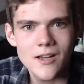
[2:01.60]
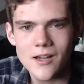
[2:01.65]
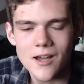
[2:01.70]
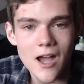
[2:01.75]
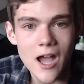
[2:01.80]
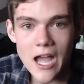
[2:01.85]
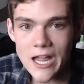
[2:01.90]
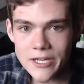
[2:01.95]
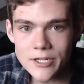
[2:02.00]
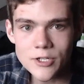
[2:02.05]

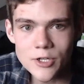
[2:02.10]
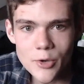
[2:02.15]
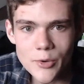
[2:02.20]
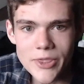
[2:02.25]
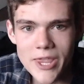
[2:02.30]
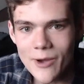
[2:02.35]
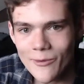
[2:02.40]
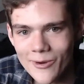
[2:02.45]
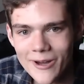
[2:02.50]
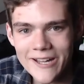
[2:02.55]
I didn't know what
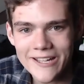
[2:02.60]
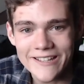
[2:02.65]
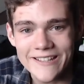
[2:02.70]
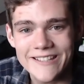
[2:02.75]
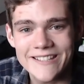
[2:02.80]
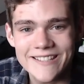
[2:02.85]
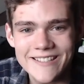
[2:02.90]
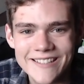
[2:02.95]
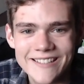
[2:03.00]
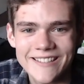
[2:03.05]
that
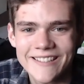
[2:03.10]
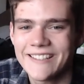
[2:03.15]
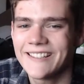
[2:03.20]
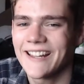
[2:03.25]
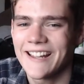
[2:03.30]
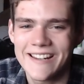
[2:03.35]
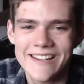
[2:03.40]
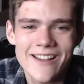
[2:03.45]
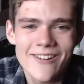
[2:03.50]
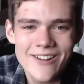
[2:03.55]
was.
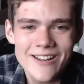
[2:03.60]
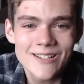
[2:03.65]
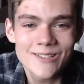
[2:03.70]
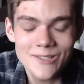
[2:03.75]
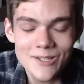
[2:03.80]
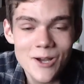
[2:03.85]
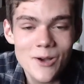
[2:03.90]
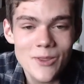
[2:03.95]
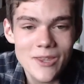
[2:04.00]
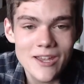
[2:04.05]
And now I
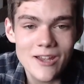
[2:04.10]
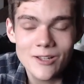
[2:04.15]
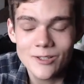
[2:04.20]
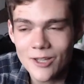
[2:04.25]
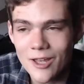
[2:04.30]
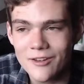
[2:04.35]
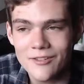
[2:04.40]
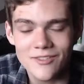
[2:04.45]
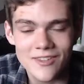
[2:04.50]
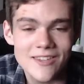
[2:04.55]
know that a
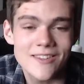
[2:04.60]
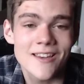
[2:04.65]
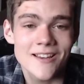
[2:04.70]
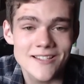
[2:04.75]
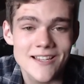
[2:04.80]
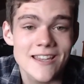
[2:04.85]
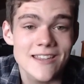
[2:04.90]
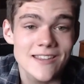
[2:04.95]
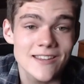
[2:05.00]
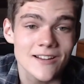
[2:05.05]
lot of the things
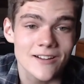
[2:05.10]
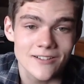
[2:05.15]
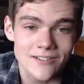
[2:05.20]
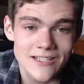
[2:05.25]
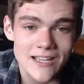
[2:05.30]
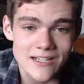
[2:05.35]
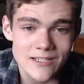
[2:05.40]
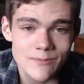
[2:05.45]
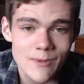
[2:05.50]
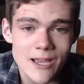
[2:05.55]
I eat are
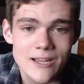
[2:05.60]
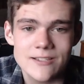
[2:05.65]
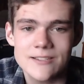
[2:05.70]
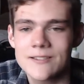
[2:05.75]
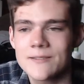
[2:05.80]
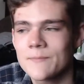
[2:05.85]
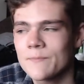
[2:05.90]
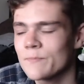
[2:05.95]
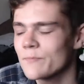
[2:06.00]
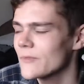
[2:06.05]
Tex-Mex.
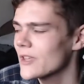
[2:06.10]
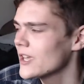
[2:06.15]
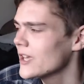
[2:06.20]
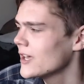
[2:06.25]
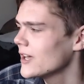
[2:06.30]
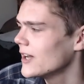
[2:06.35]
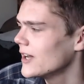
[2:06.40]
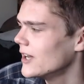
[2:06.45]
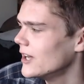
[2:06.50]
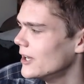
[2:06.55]

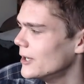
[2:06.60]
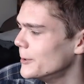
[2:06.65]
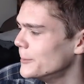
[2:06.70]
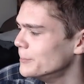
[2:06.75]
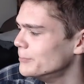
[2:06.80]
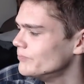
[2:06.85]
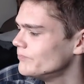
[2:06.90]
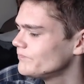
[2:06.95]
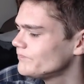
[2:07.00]
I'm